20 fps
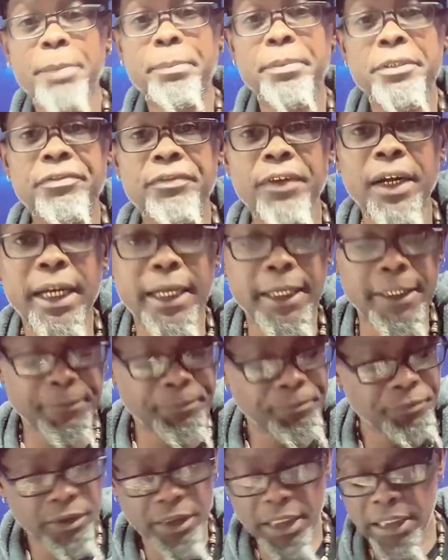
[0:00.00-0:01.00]
the cup is
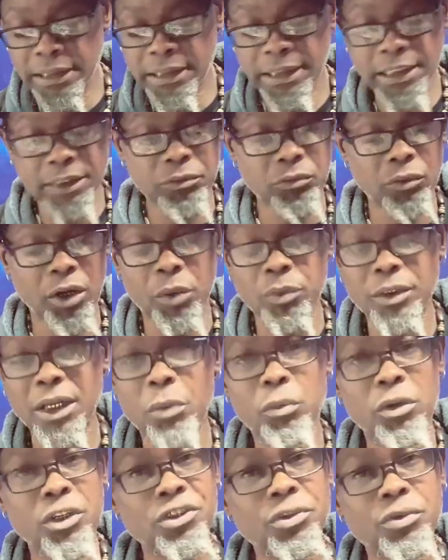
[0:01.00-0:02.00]
fine. There's nothing wrong
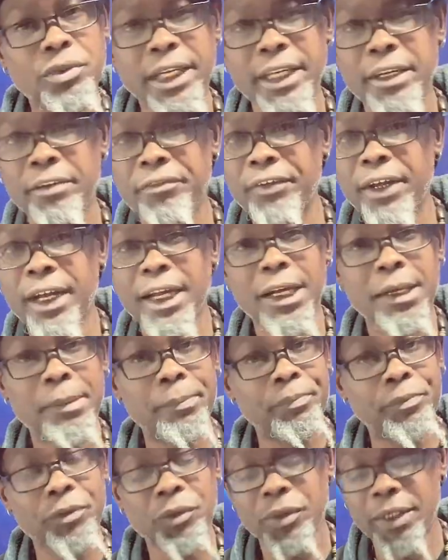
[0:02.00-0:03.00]
with that. Once you get it,
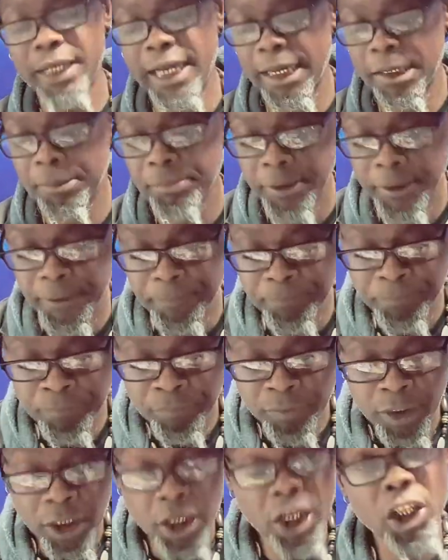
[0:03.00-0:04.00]
fam, you got it. But
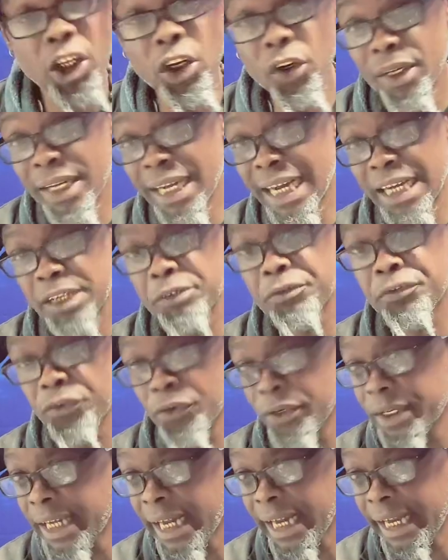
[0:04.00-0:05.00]
learning how to
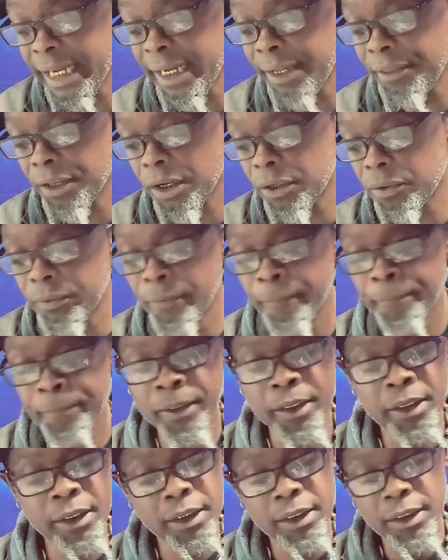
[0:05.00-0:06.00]
freehand
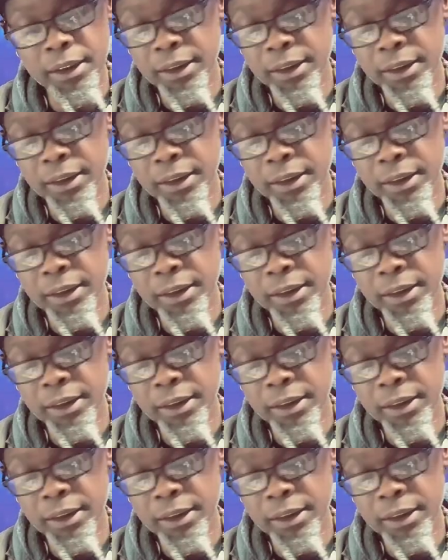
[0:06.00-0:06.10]
though,